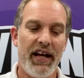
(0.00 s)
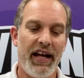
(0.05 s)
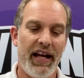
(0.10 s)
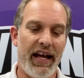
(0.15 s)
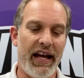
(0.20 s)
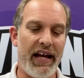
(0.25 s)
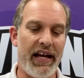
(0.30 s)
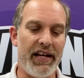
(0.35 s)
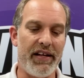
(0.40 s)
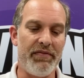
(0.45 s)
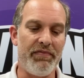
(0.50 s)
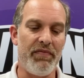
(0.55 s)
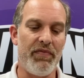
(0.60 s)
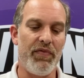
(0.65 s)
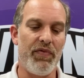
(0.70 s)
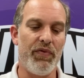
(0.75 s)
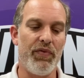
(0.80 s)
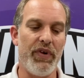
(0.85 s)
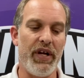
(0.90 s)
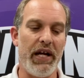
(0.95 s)
And
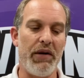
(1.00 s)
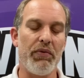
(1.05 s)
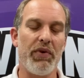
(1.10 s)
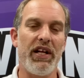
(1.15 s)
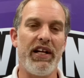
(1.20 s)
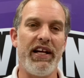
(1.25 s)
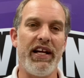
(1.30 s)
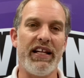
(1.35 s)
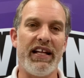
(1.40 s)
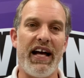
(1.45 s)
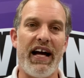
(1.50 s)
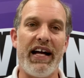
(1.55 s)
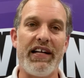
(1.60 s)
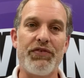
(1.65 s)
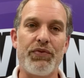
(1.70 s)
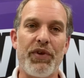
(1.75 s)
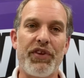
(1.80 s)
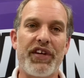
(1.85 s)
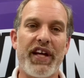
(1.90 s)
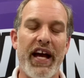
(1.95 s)
it really aligns
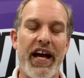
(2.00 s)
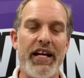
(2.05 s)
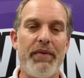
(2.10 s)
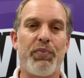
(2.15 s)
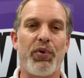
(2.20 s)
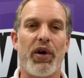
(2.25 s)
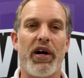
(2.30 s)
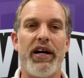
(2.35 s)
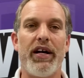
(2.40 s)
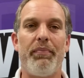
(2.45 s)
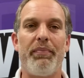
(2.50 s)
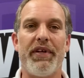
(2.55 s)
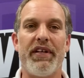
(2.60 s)
with K-Prep.